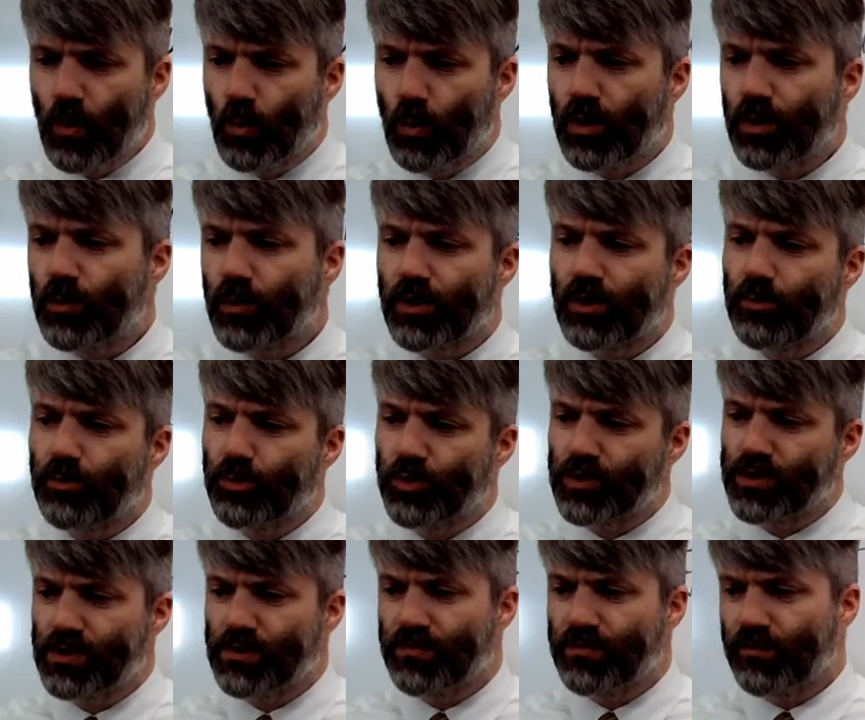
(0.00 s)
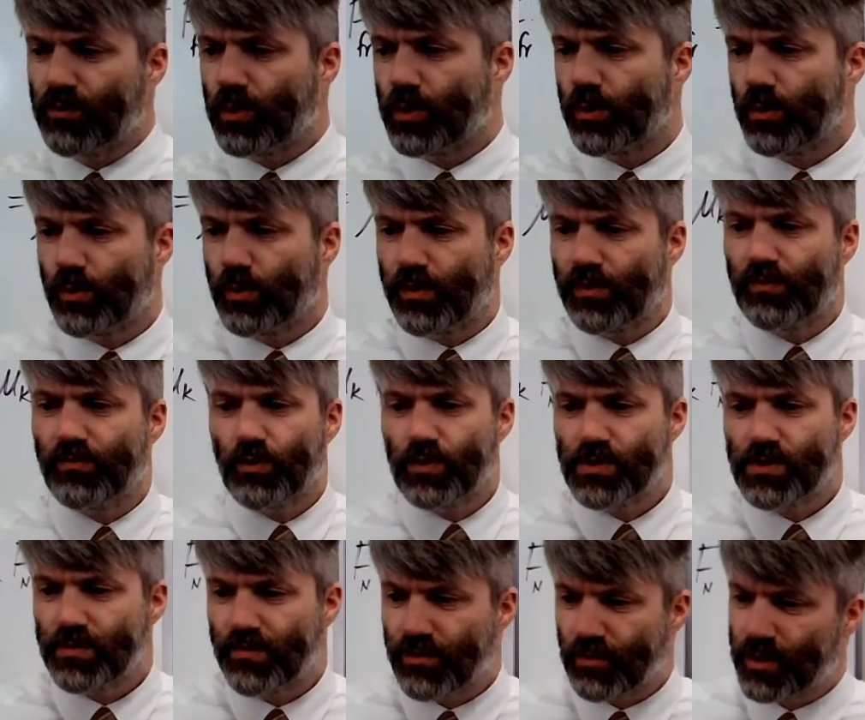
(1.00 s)
One worker pushes forward with a
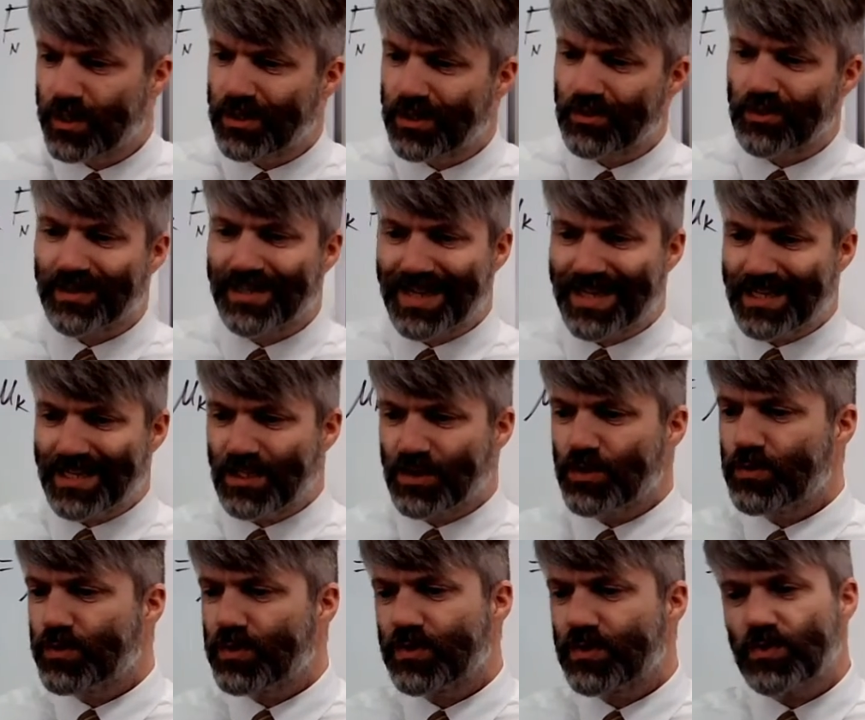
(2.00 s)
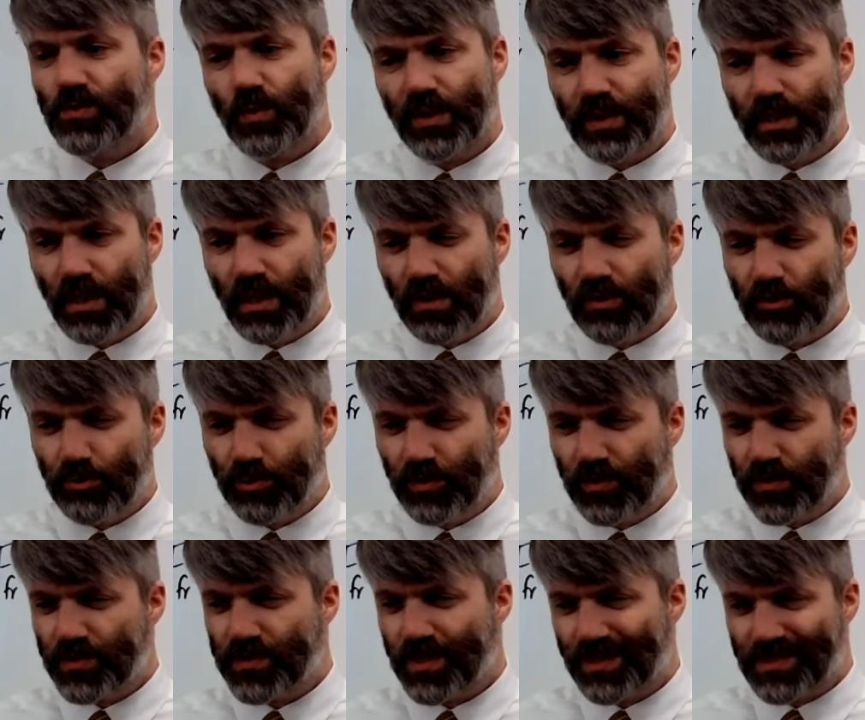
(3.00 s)
force of 380 newtons, while the other
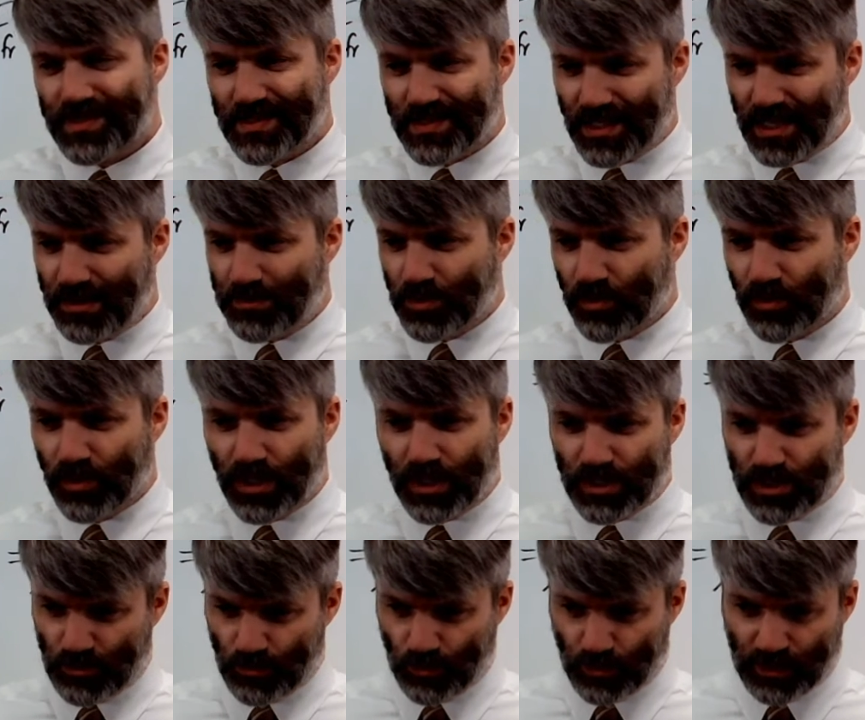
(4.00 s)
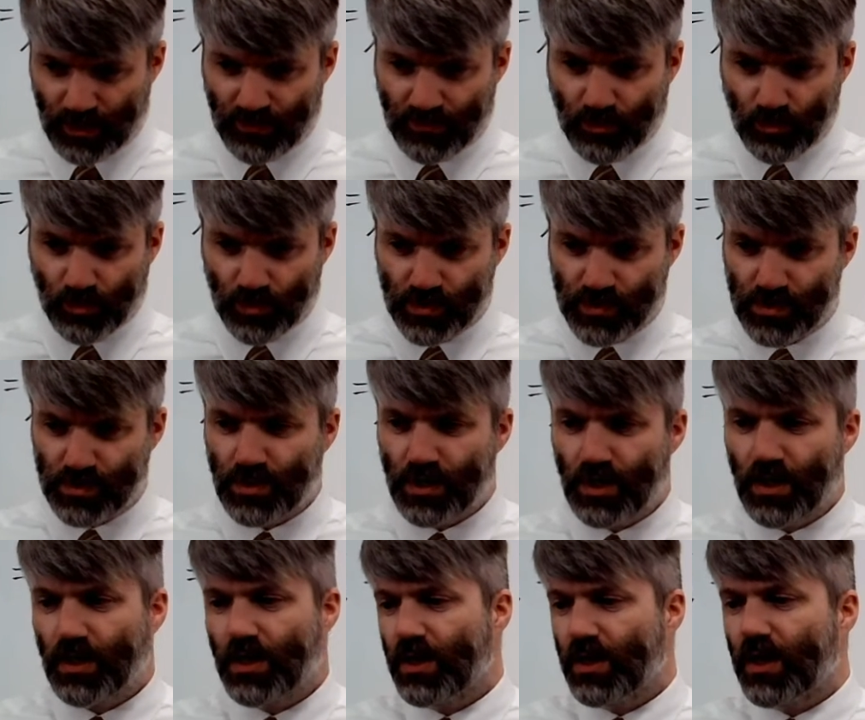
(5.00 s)
pulls in the same direction with a force
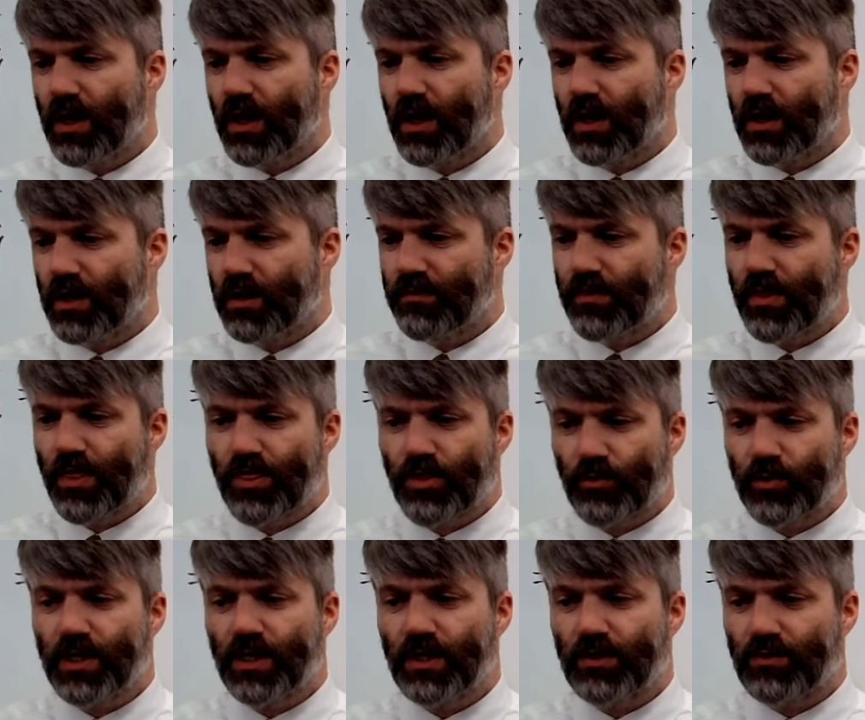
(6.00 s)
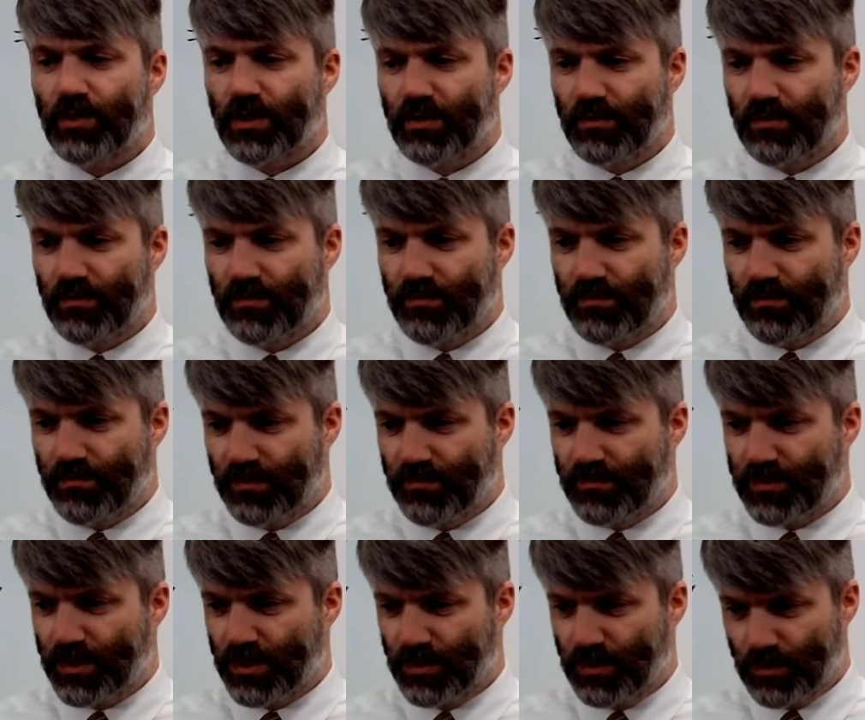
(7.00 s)
of
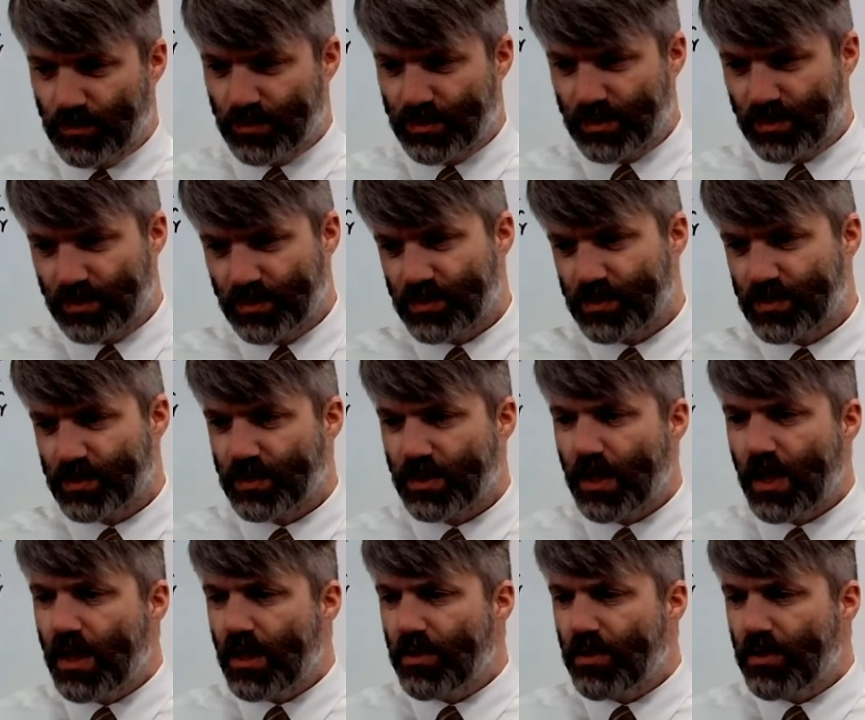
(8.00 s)
350 newtons.